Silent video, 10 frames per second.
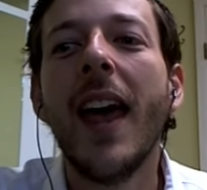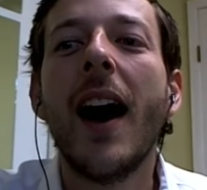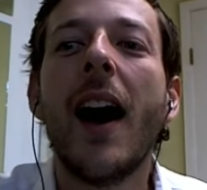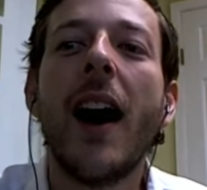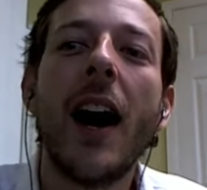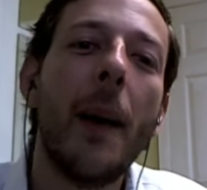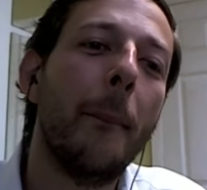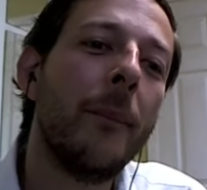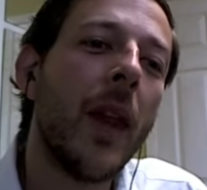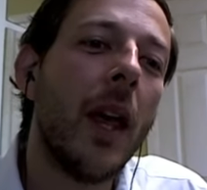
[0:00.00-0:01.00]

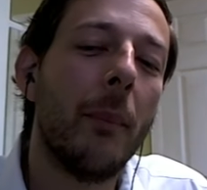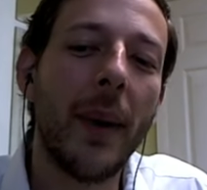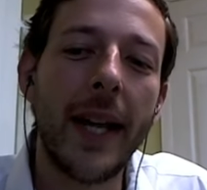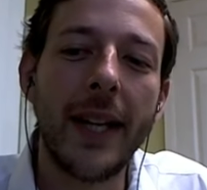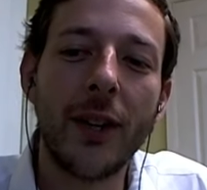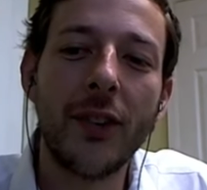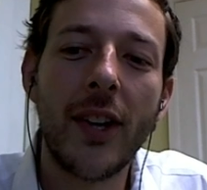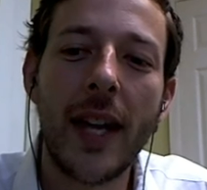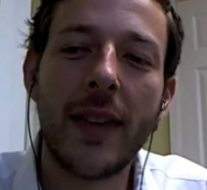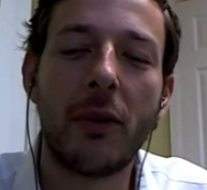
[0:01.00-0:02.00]
But you're
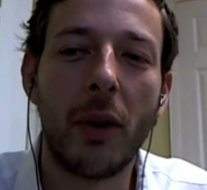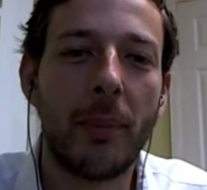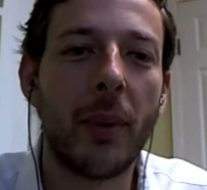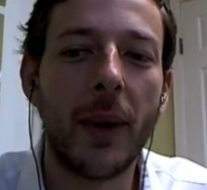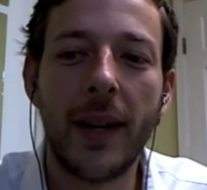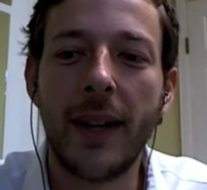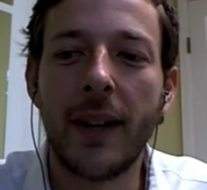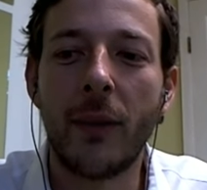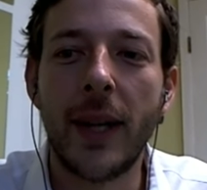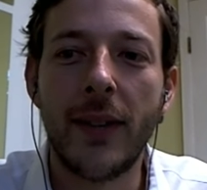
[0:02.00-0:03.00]
saying that Rapport,
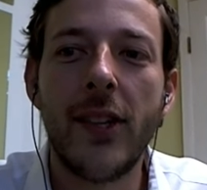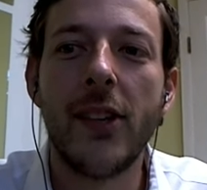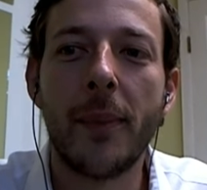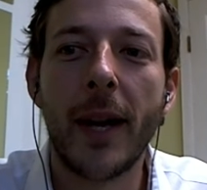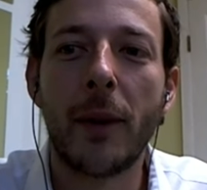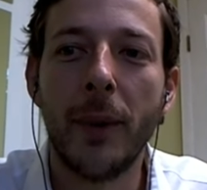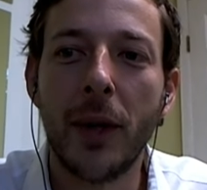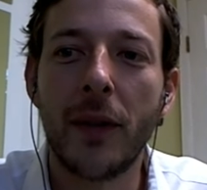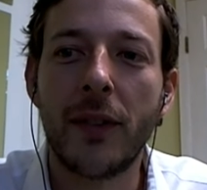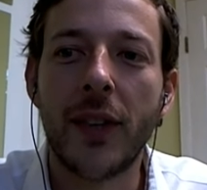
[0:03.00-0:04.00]
when he sees a better
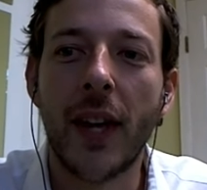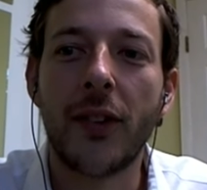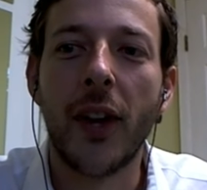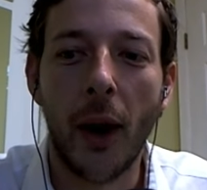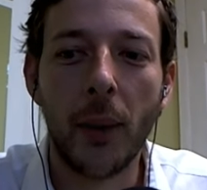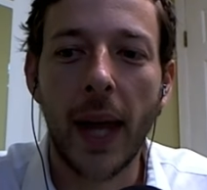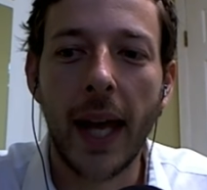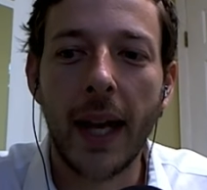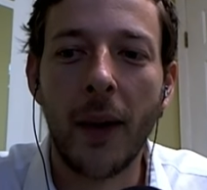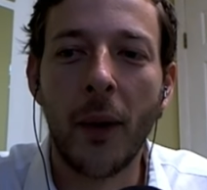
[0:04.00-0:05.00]
move, says,
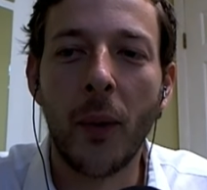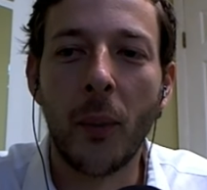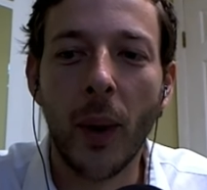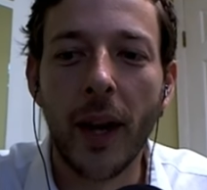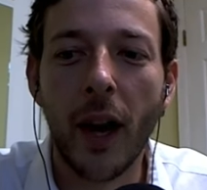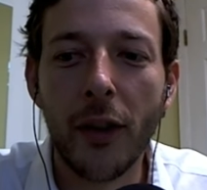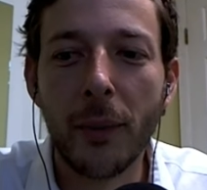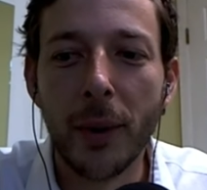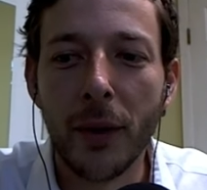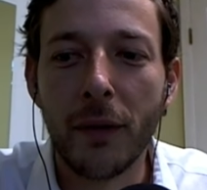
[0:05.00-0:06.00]
okay, what other
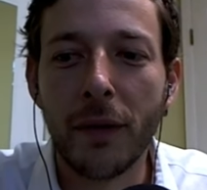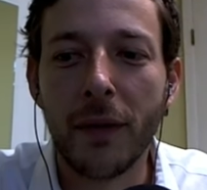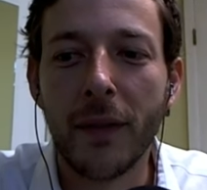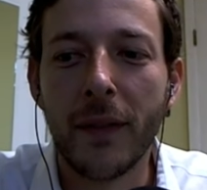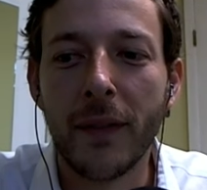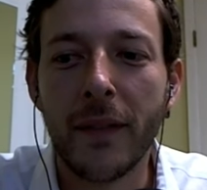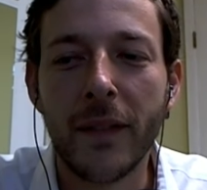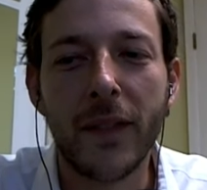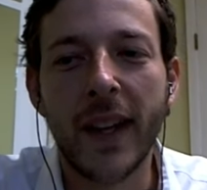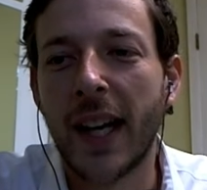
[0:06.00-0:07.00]
move
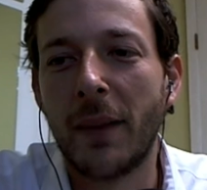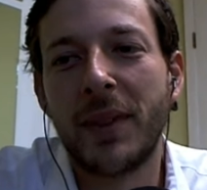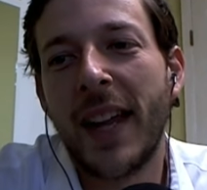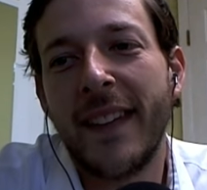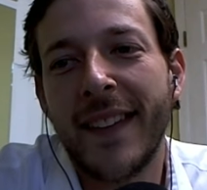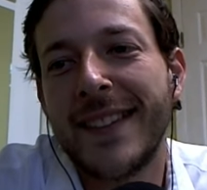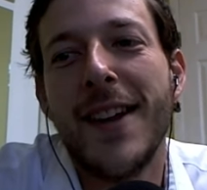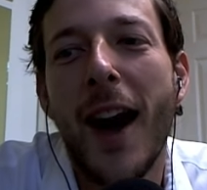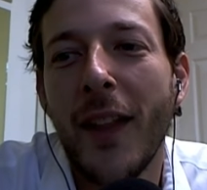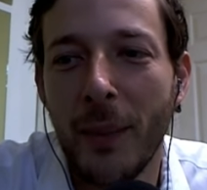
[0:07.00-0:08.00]
can I play that's
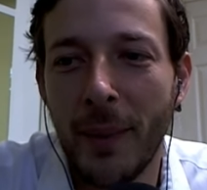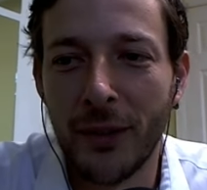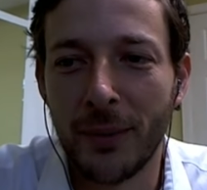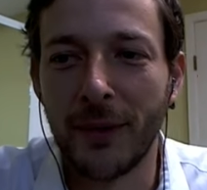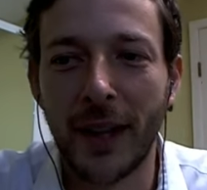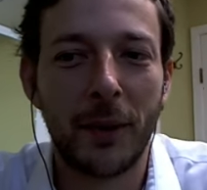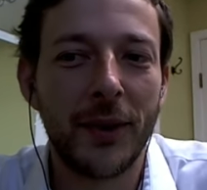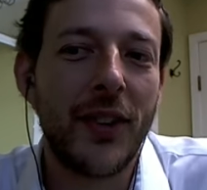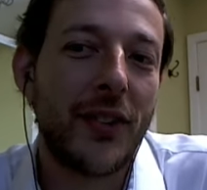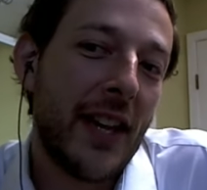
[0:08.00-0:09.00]
not the best move? Like, what's
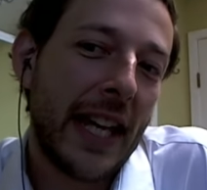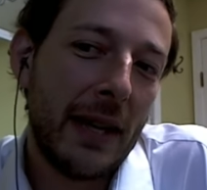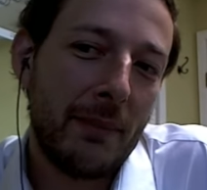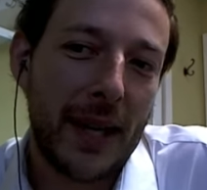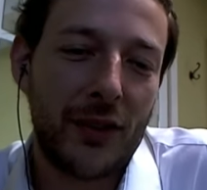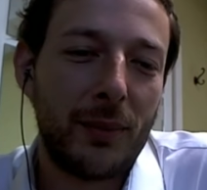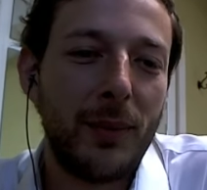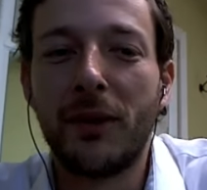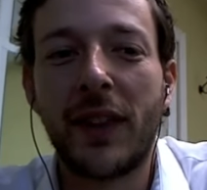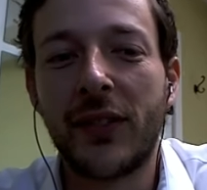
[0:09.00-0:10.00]
the second best
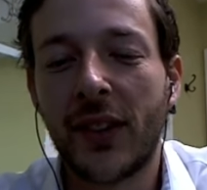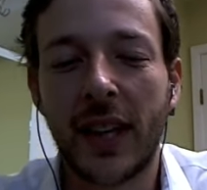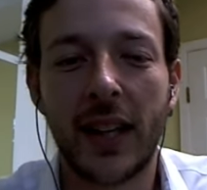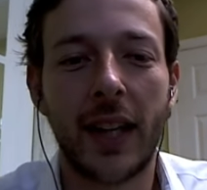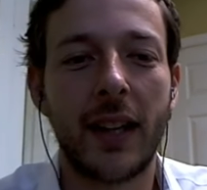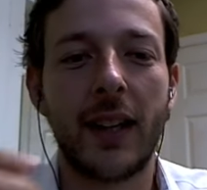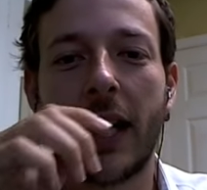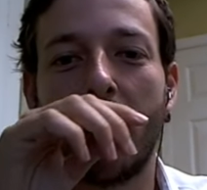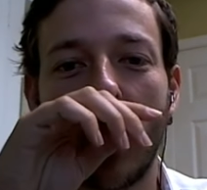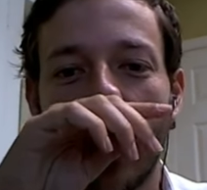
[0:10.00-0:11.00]
move that's like kind
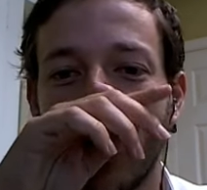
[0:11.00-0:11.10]
of weirder